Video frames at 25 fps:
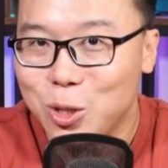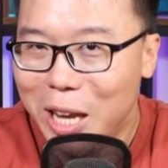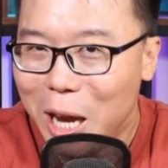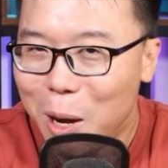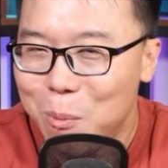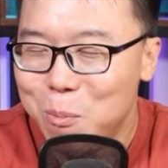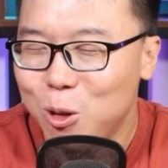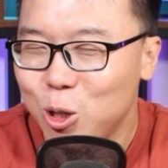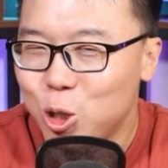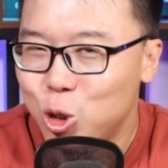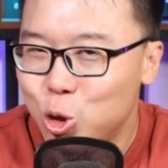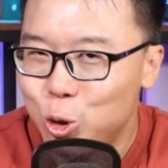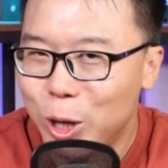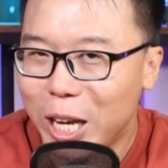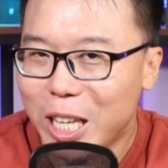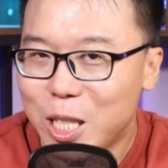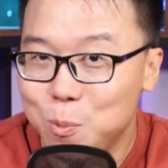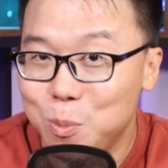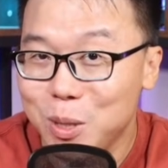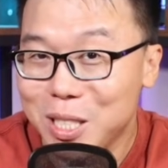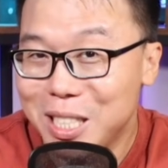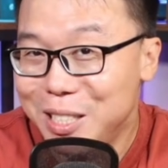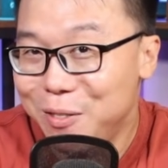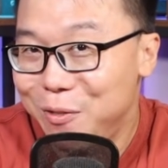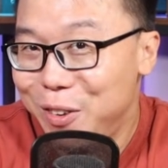to help you track
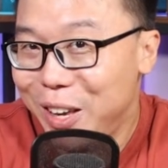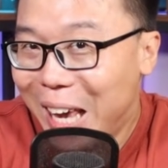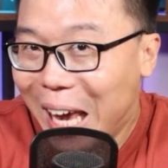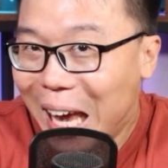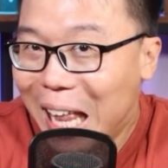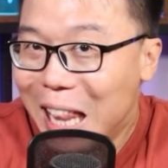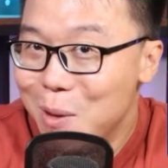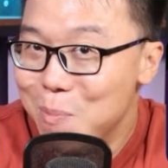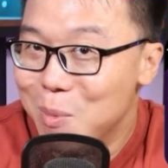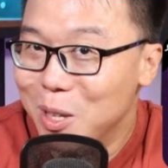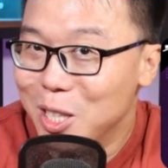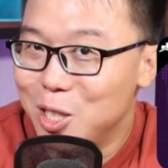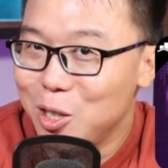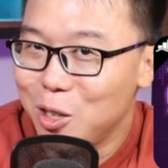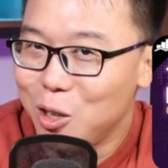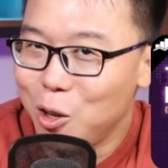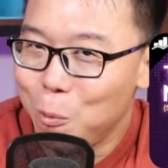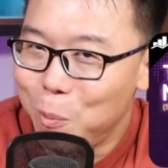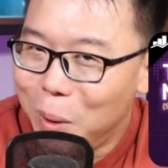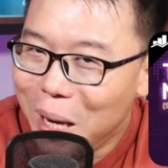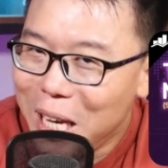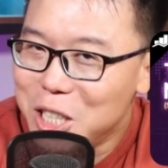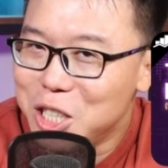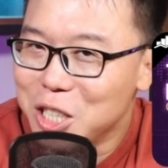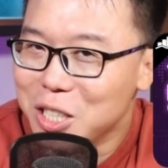specific elements on your
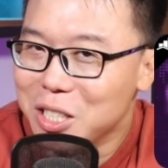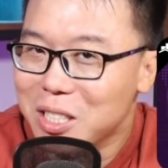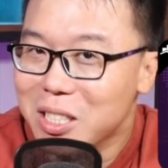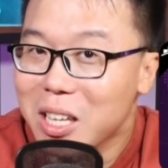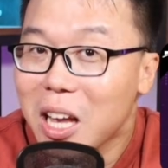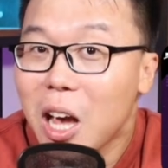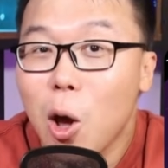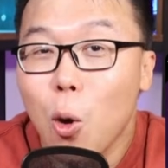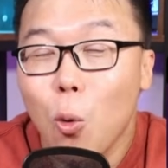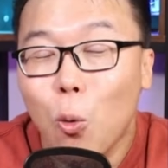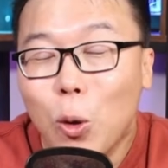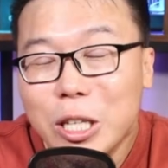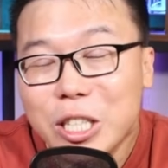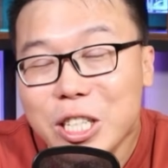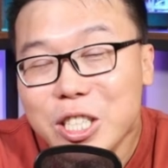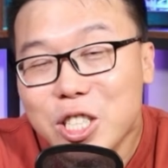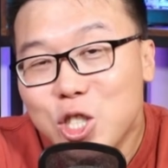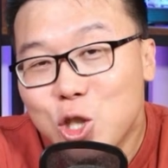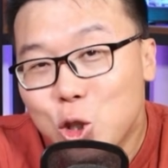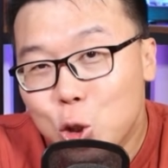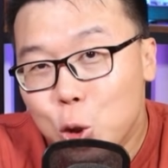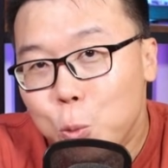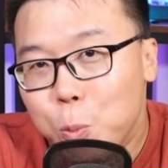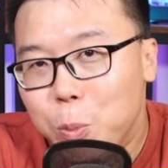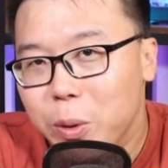pages, which is
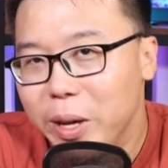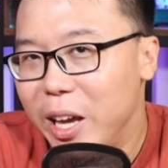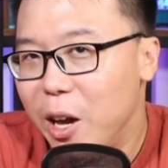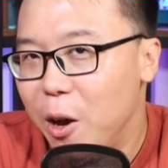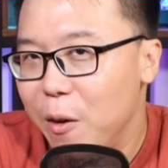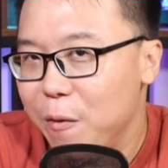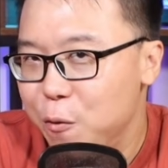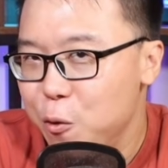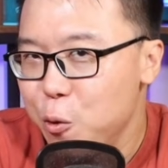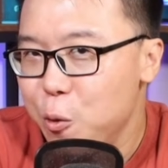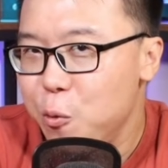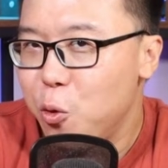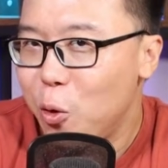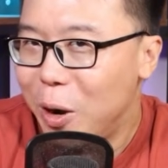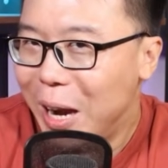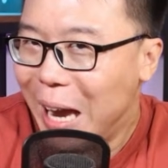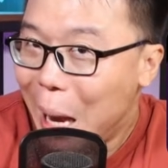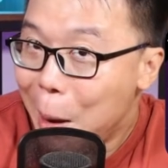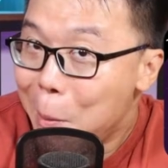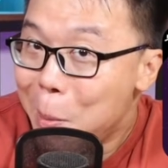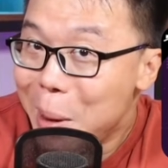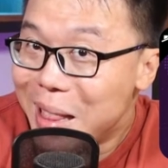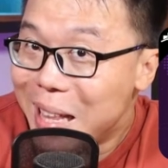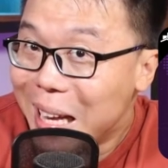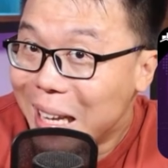super helpful for
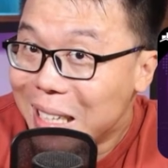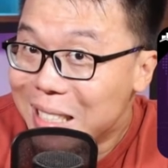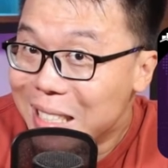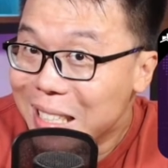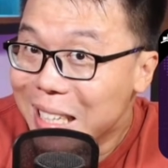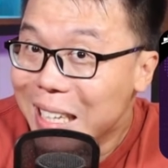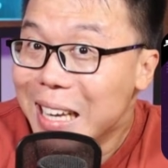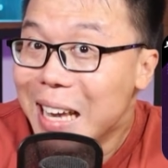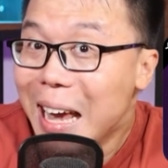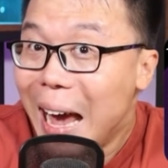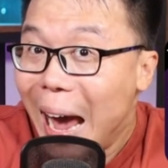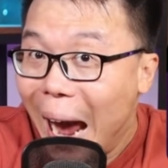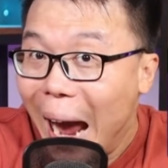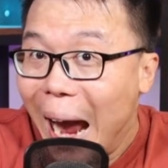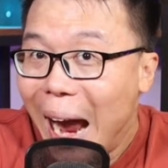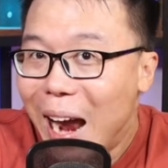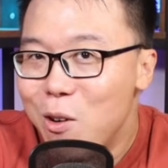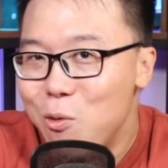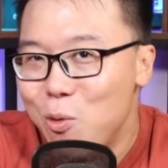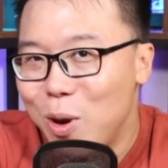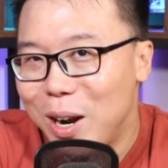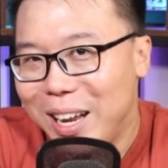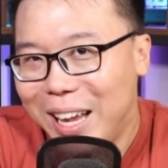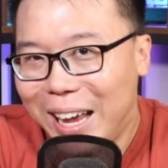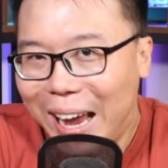A/B testing
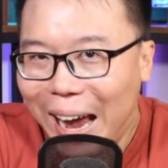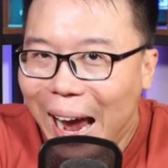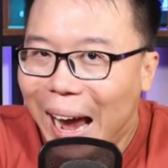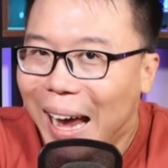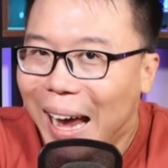and running